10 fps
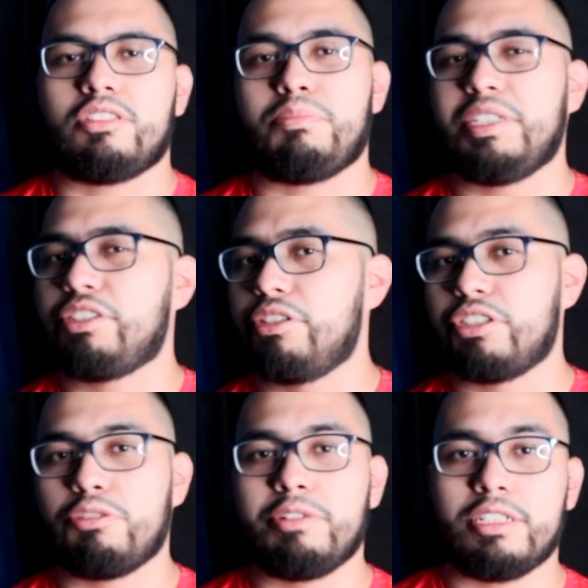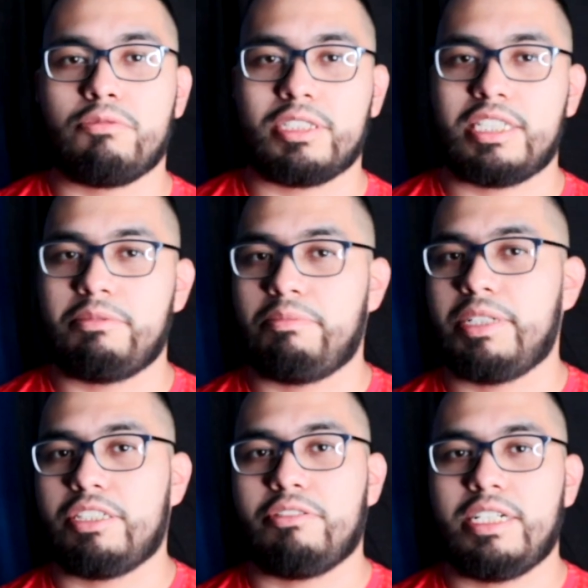So be sure to read on what type of
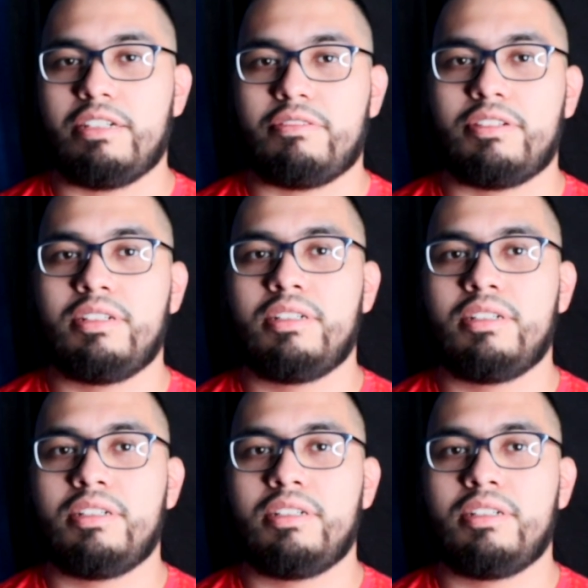plan you have.